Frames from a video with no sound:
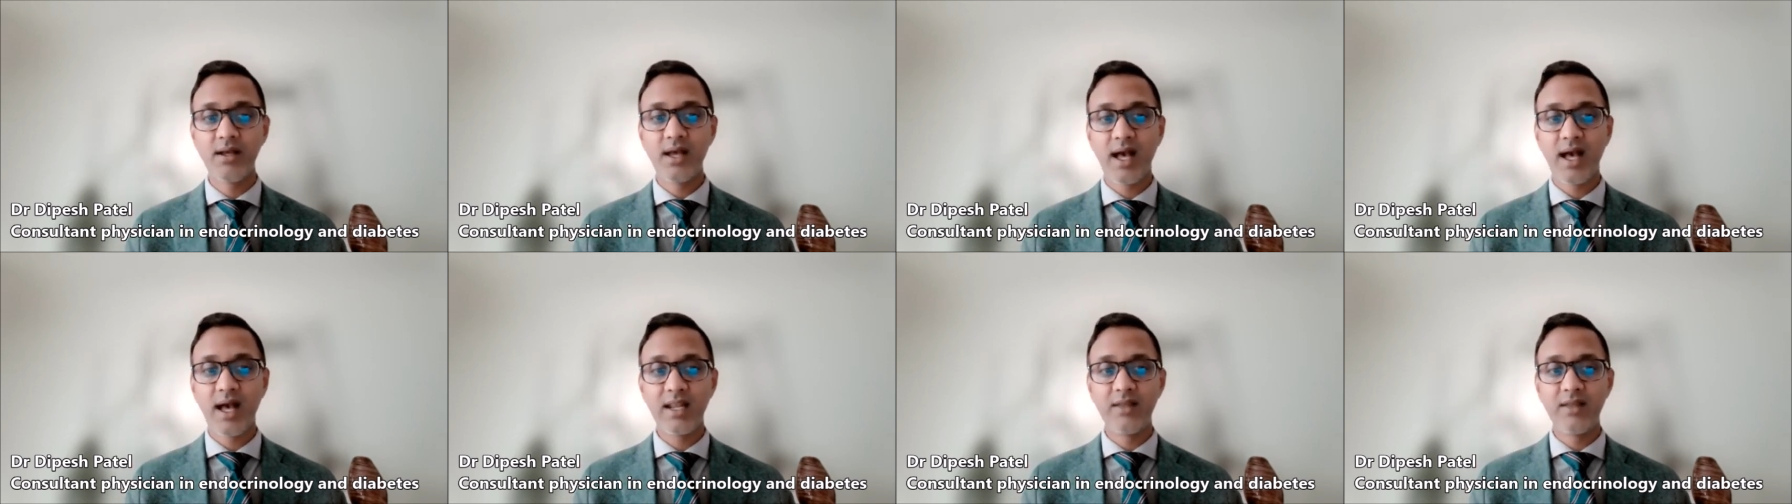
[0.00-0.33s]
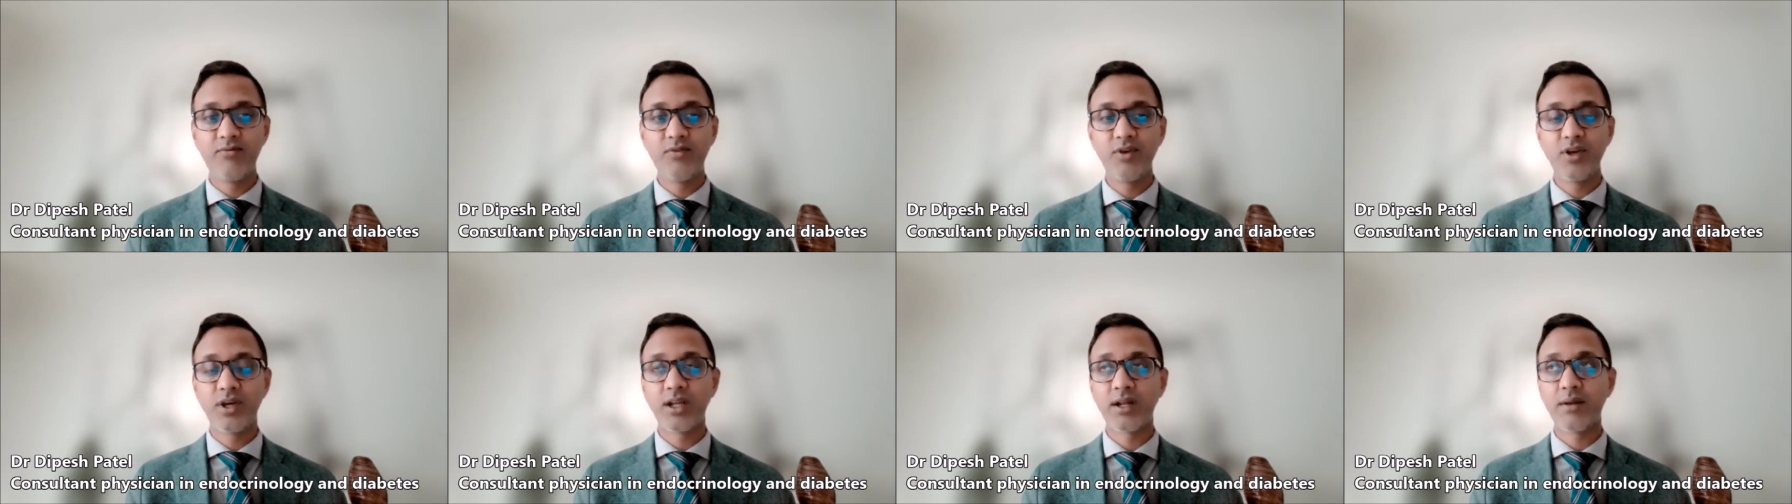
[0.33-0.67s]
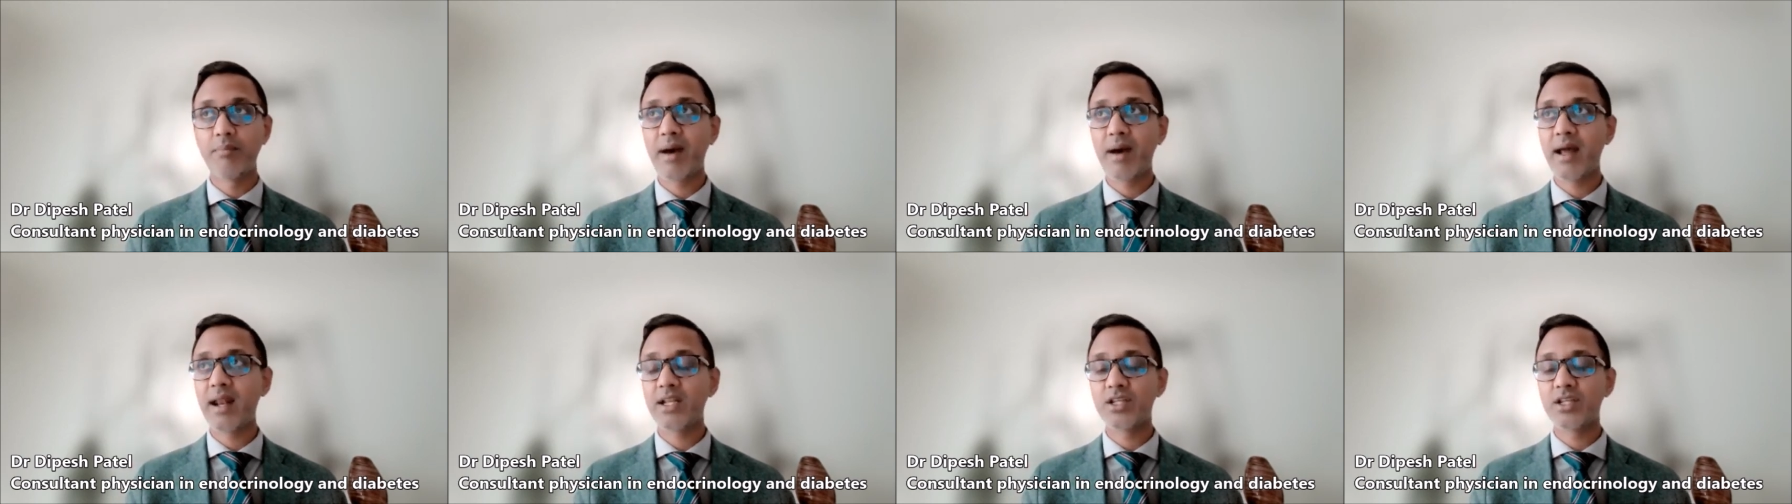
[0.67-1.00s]
And if you can
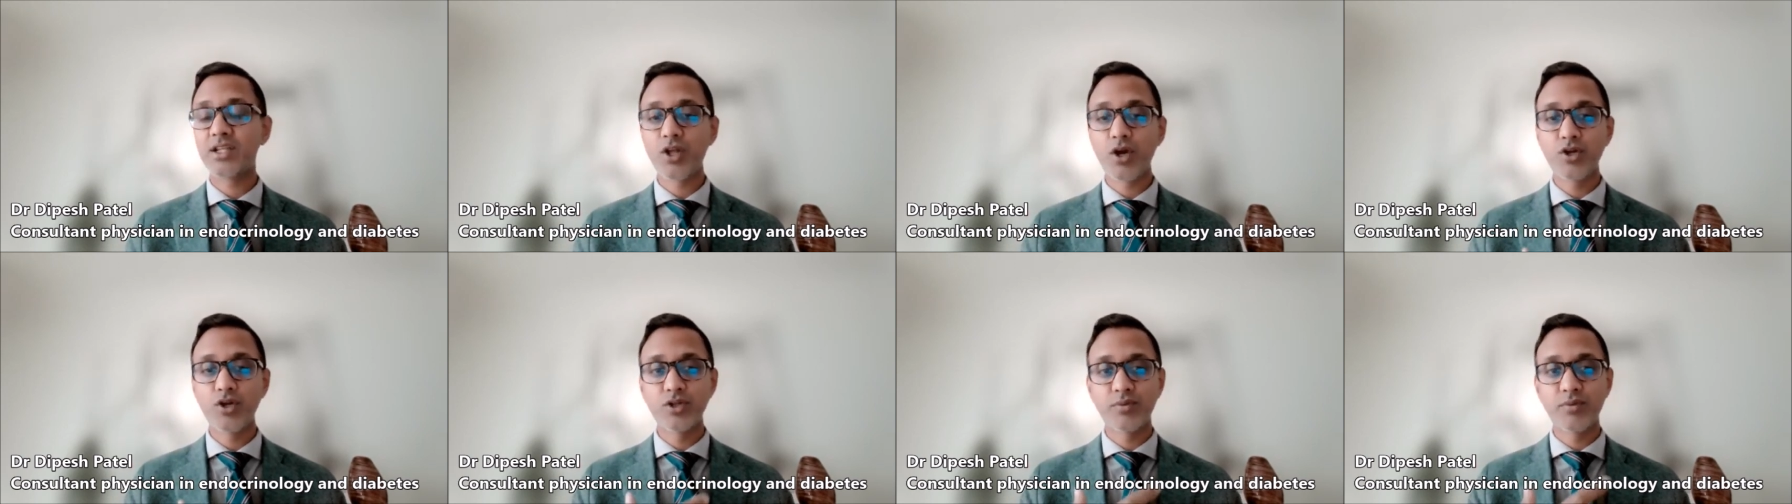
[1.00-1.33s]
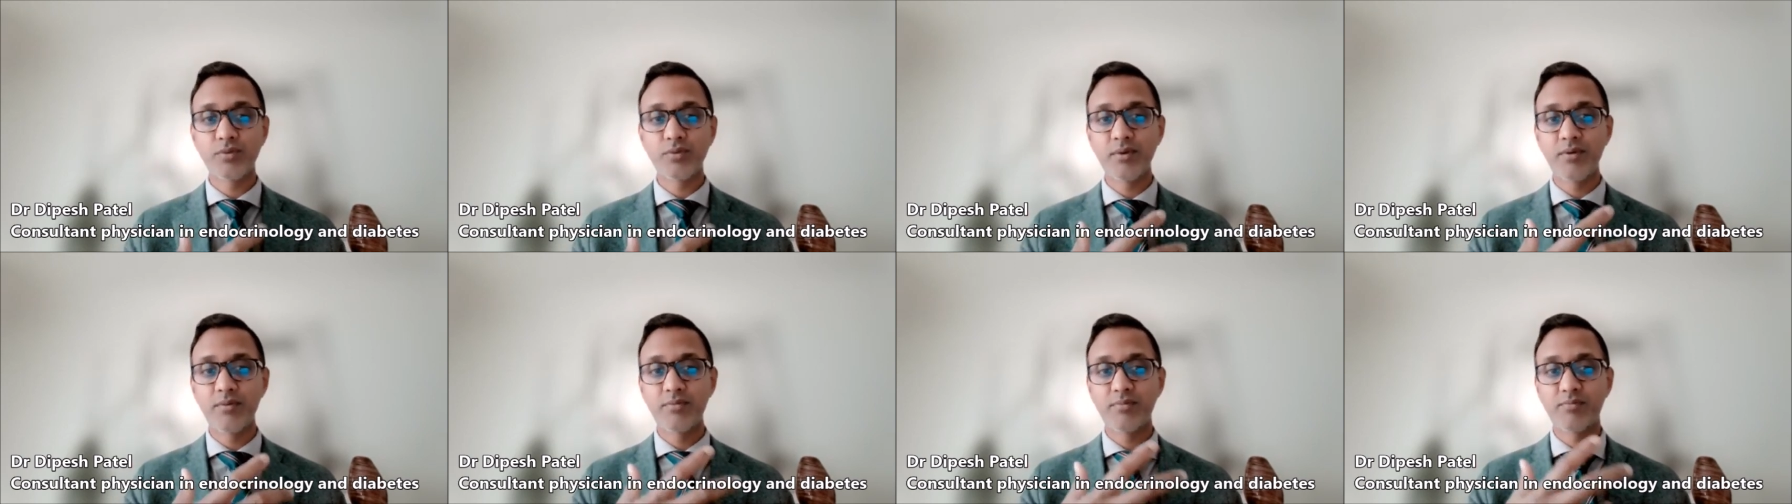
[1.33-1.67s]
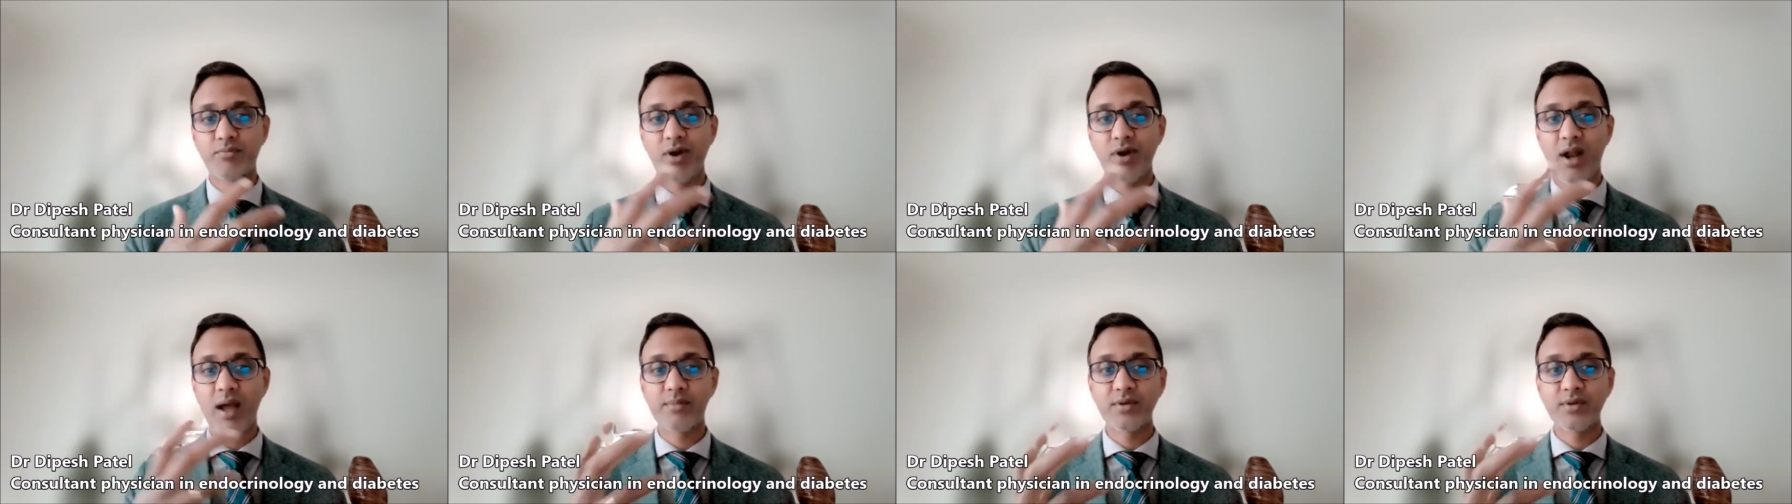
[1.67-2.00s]
manage those
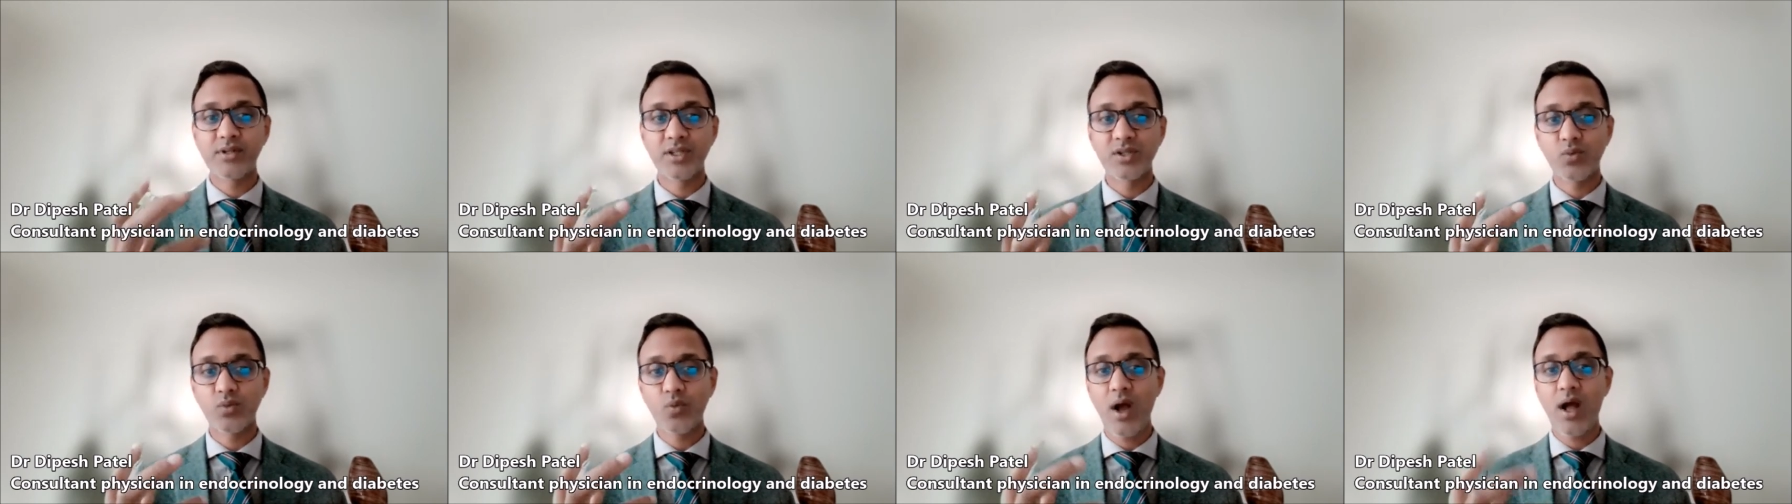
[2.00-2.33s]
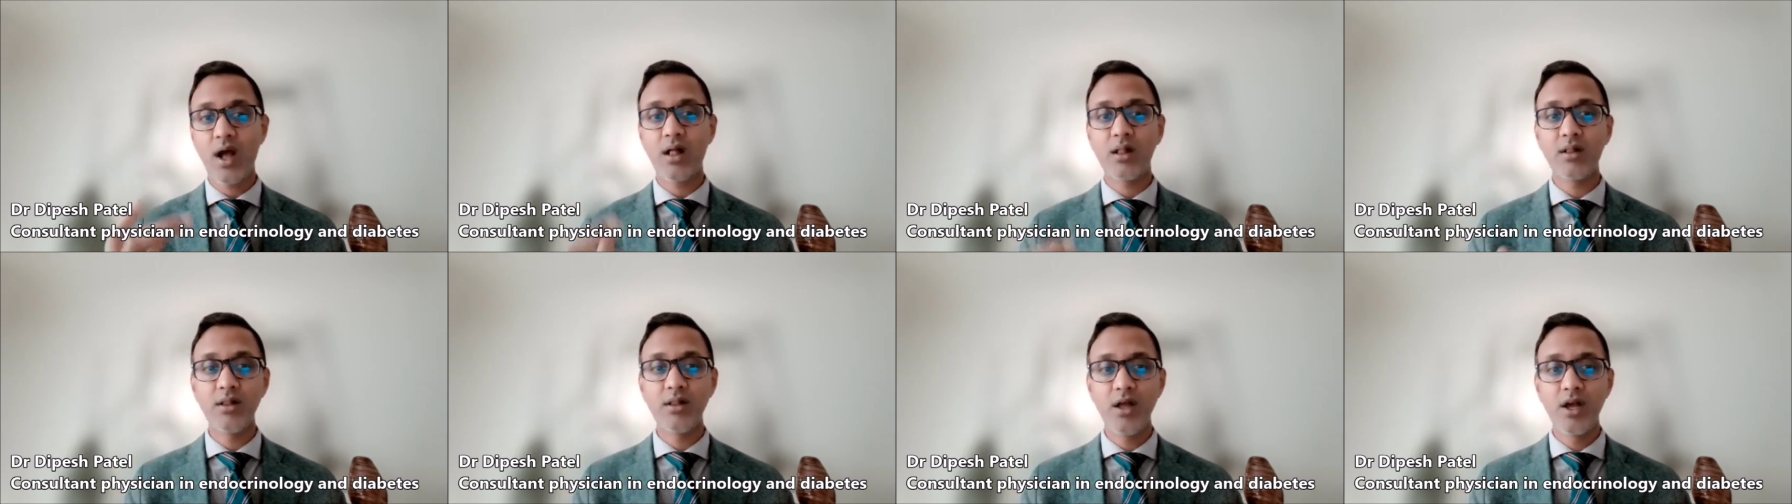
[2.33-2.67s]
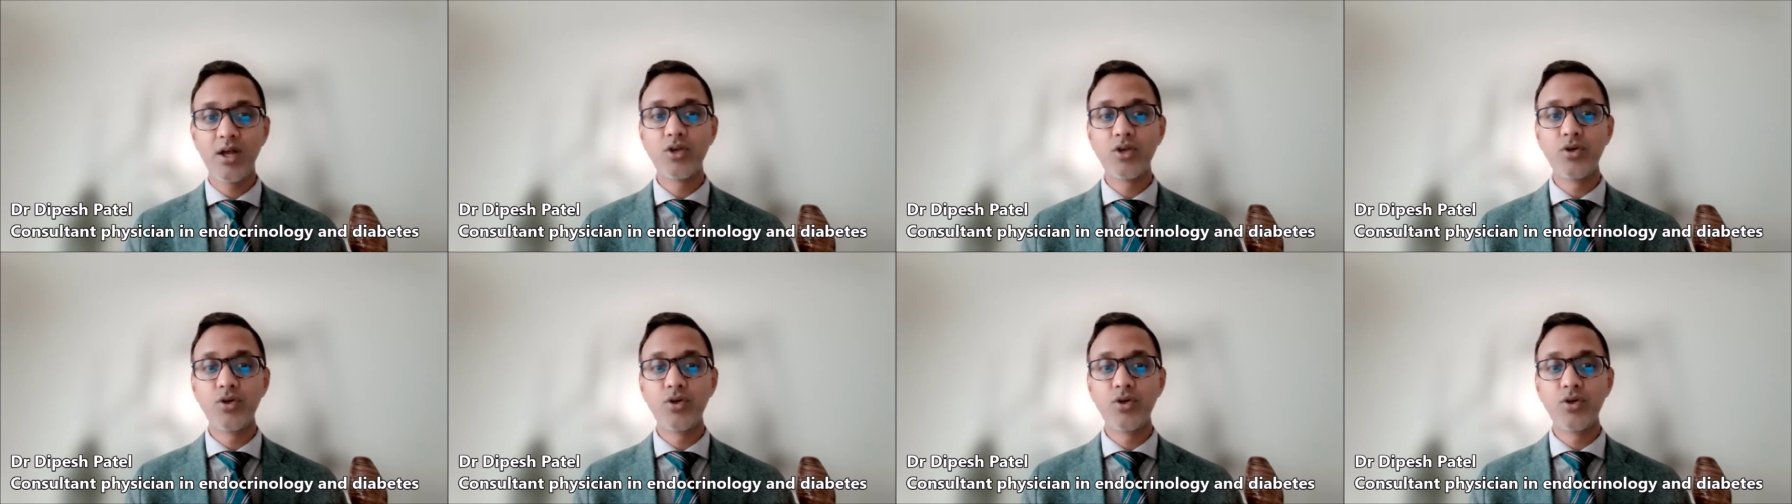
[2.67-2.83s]
parameters well,